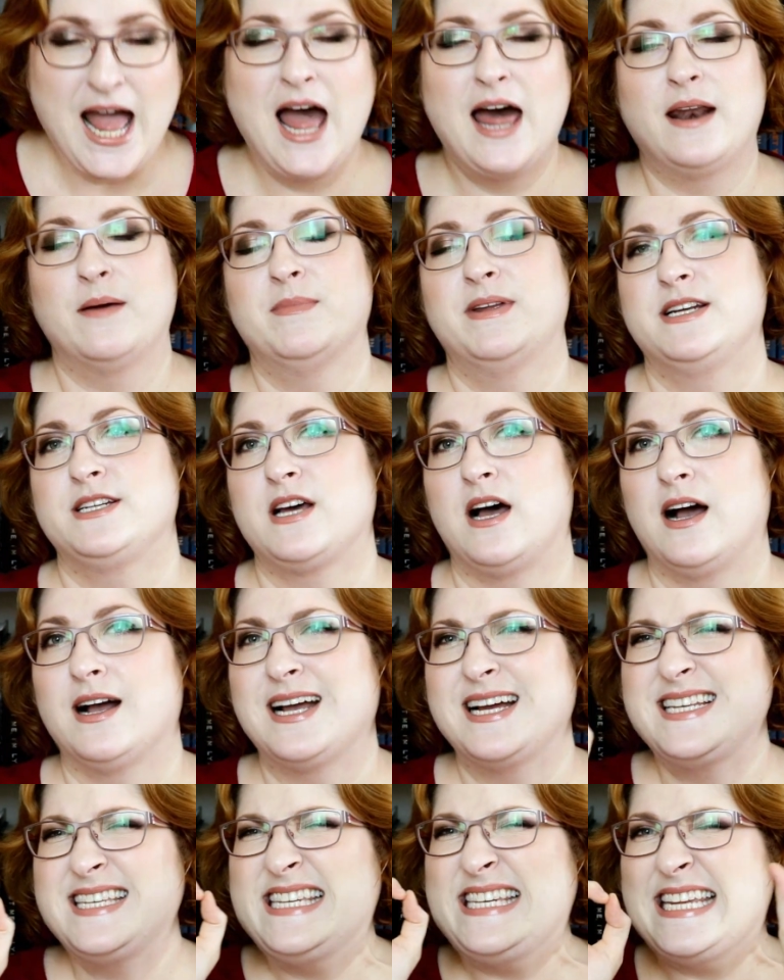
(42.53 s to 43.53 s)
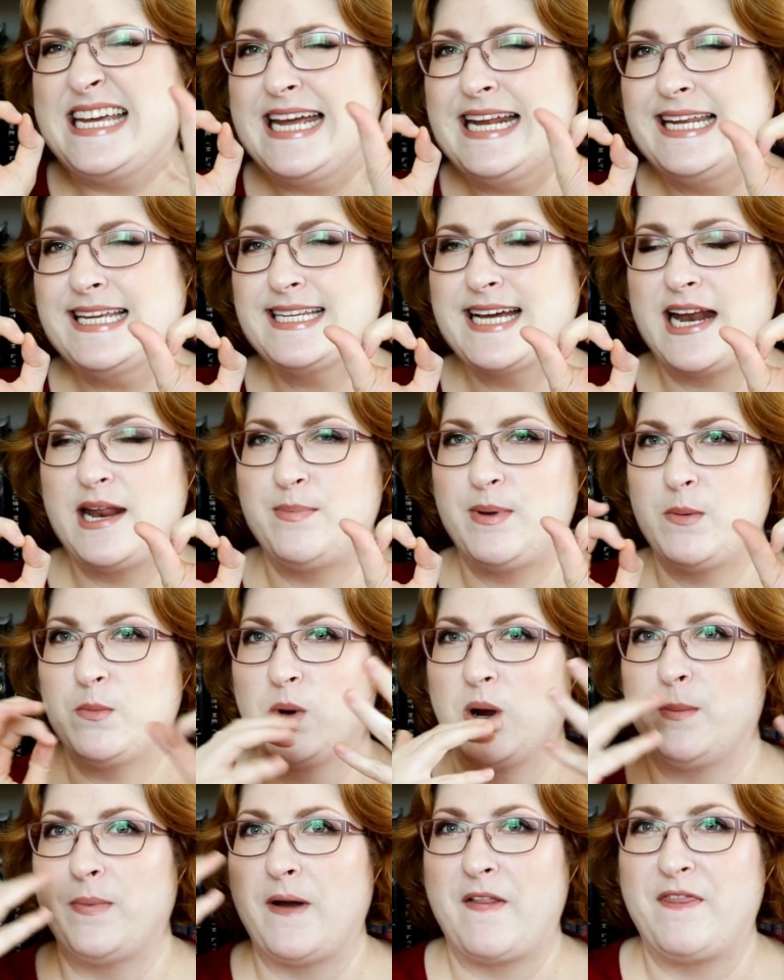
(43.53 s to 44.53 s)
And I'm gonna talk a teeny tiny bit
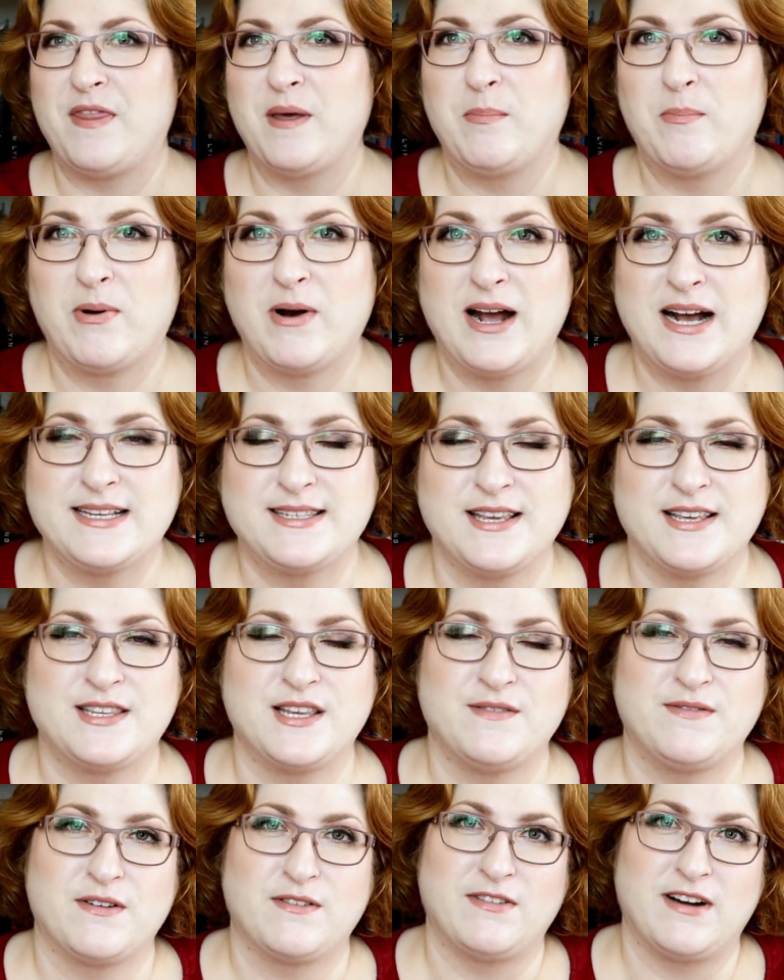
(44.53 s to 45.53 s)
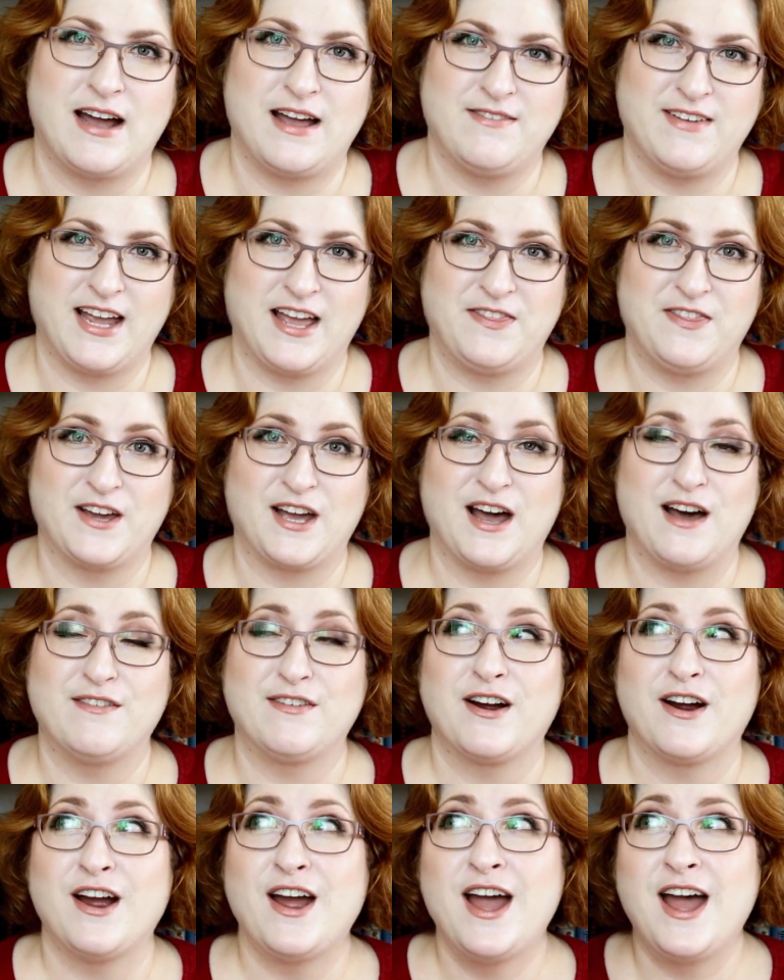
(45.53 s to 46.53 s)
more about the process of arriving at the
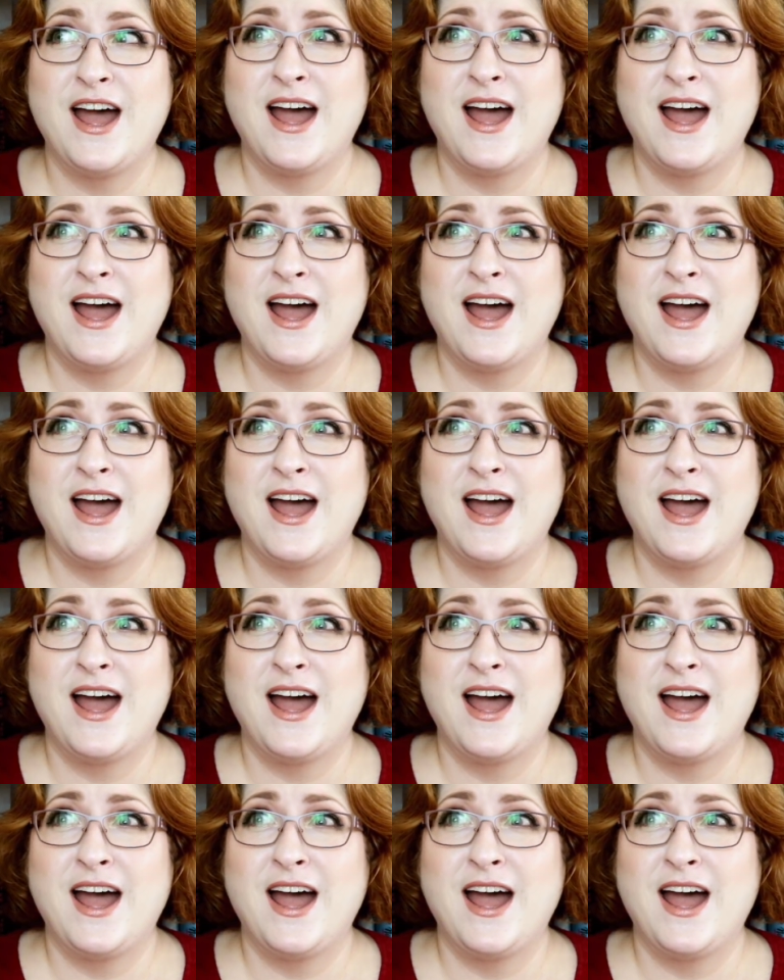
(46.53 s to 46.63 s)
cover